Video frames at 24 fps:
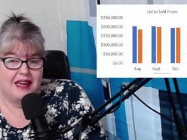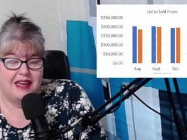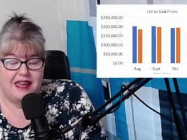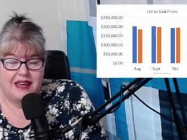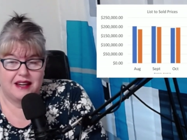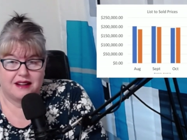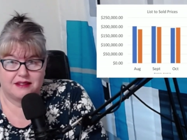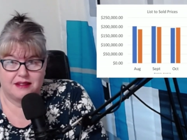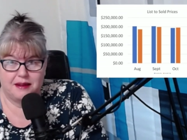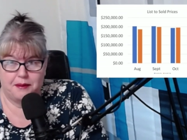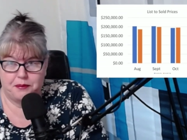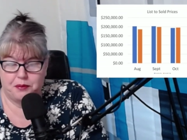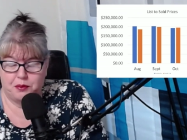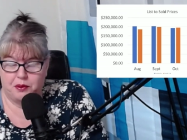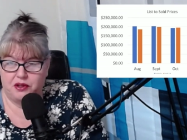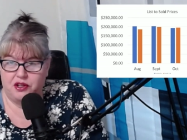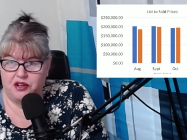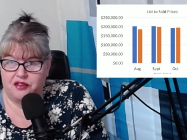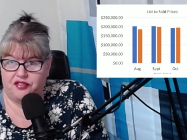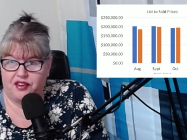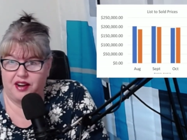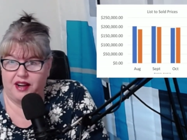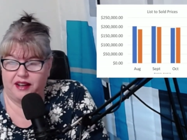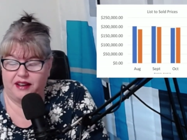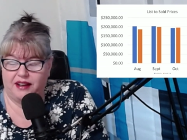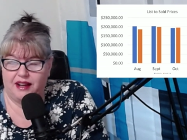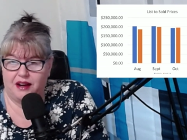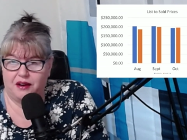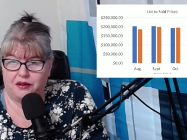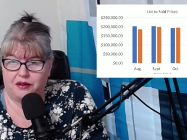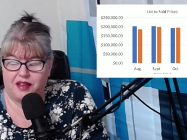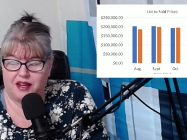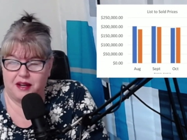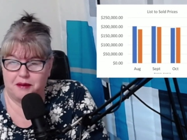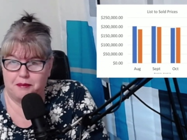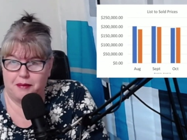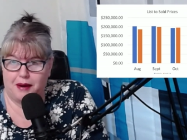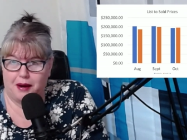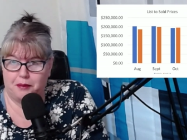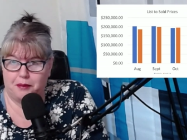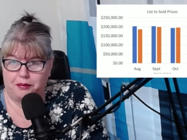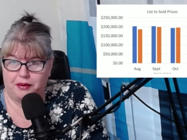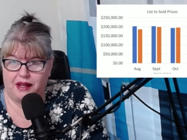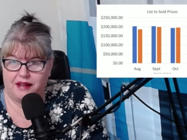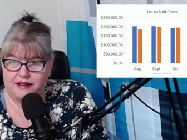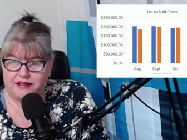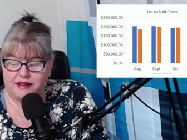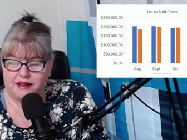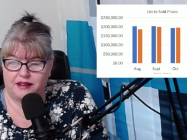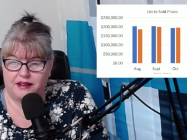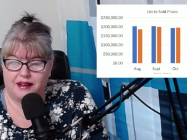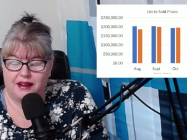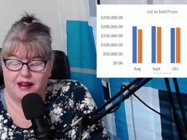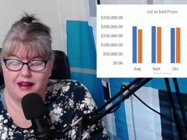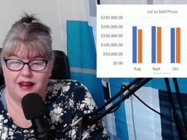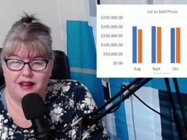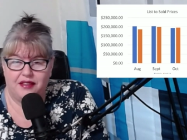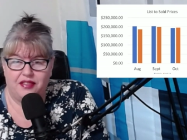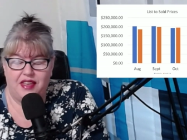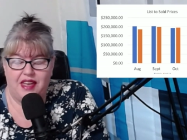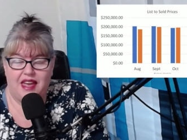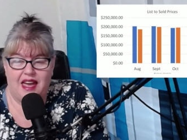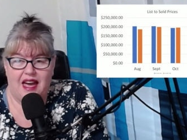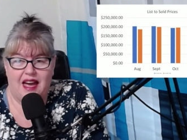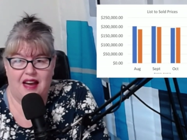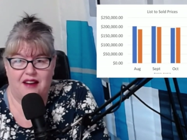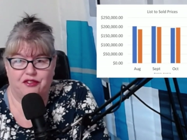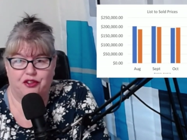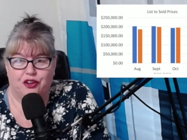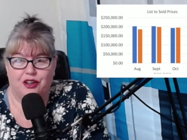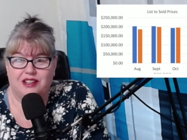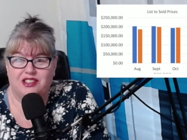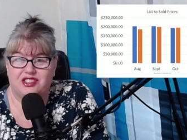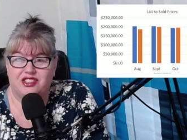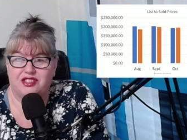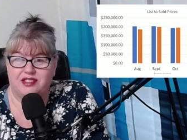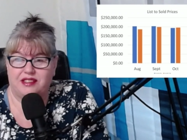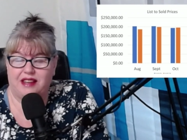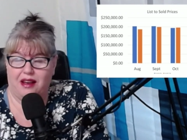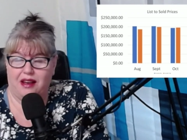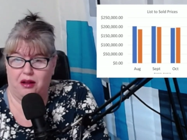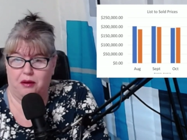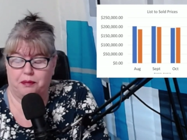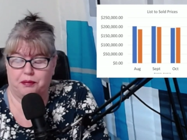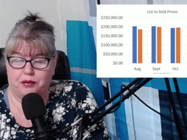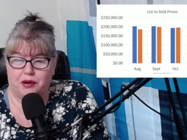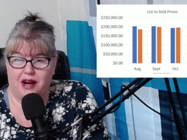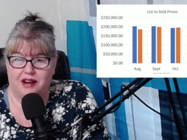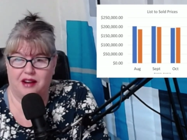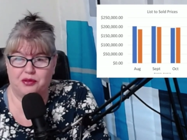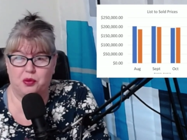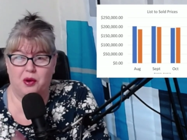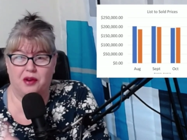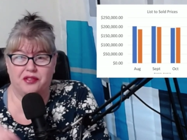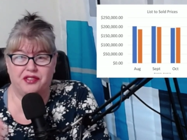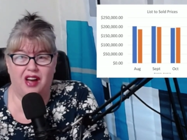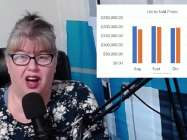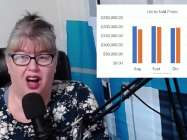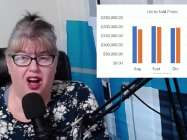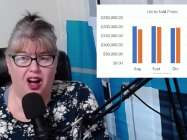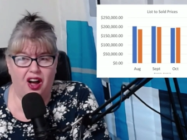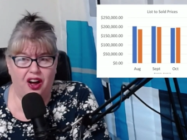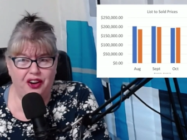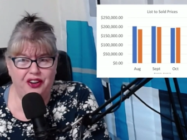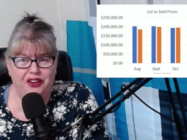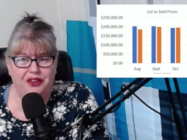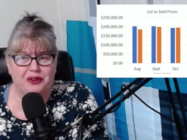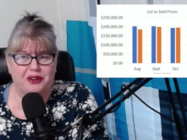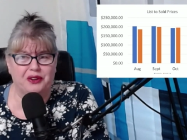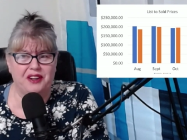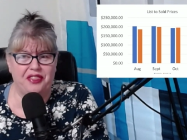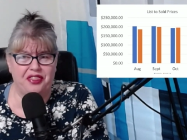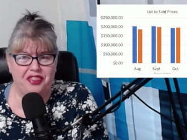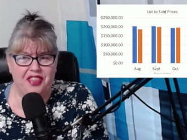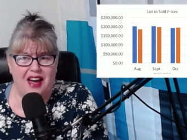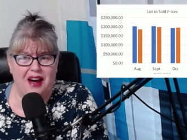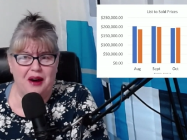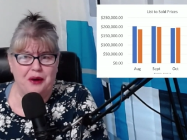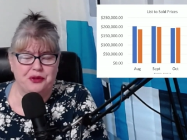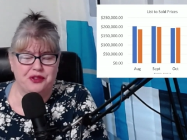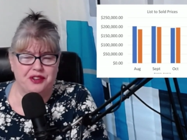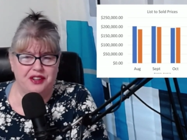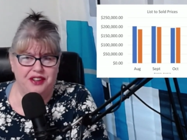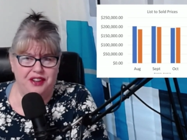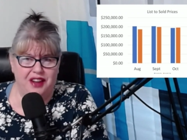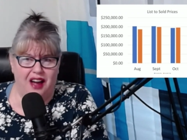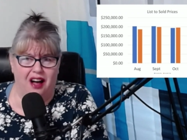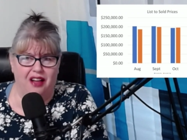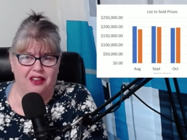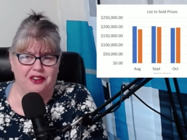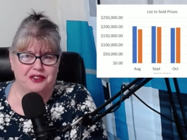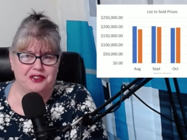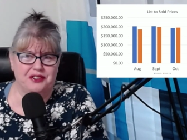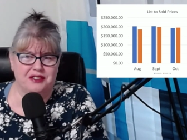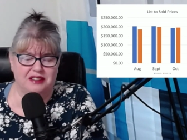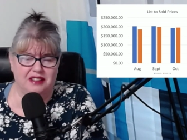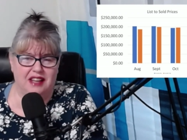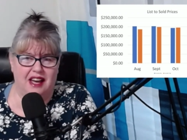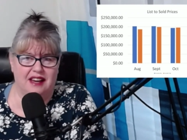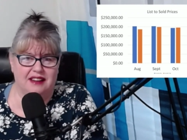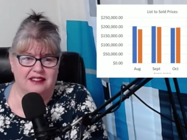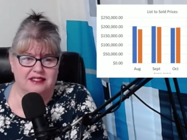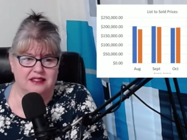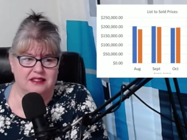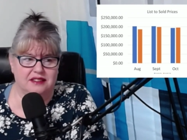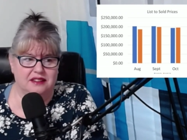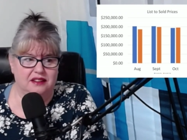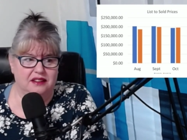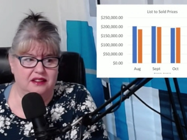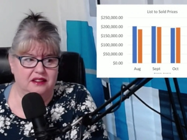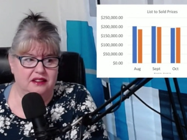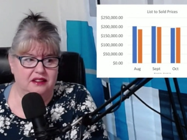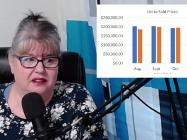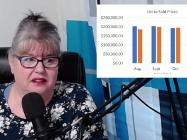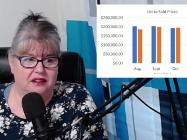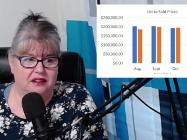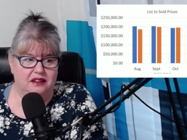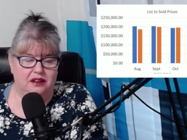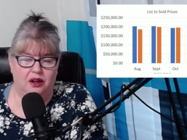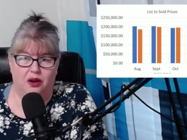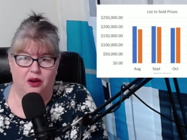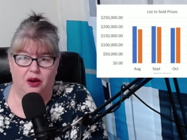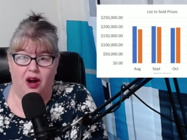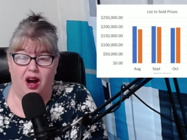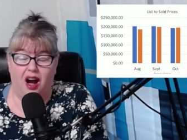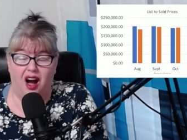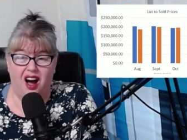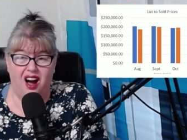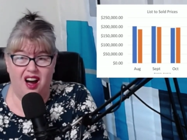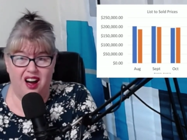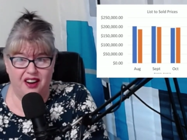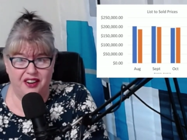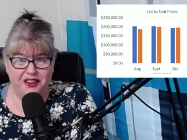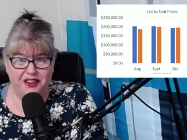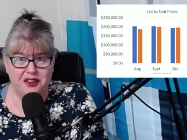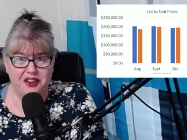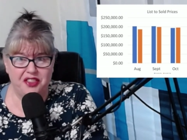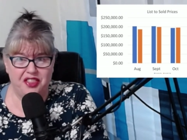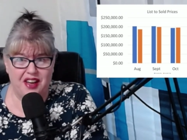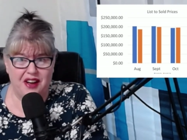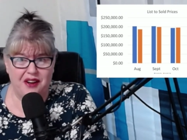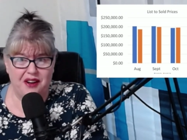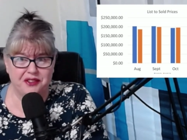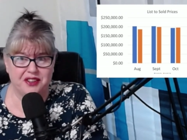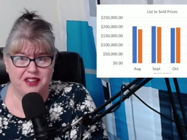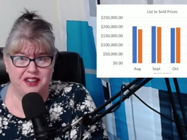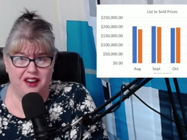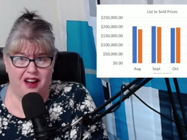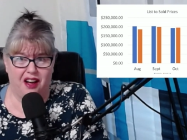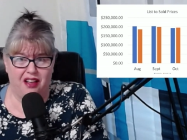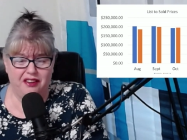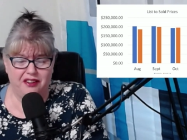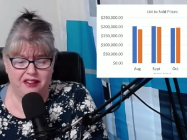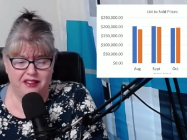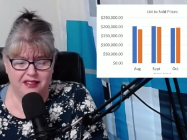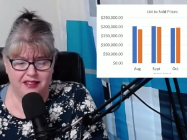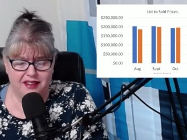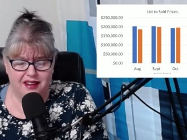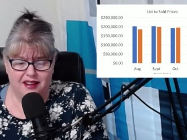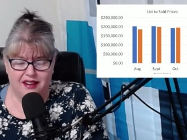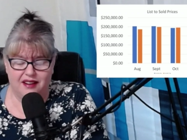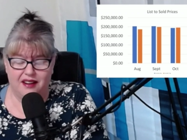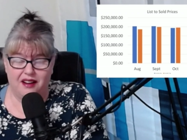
Except when you find out that in Mount Pleasant, the average sale price was $100,000 less. A hundred thousand dollars?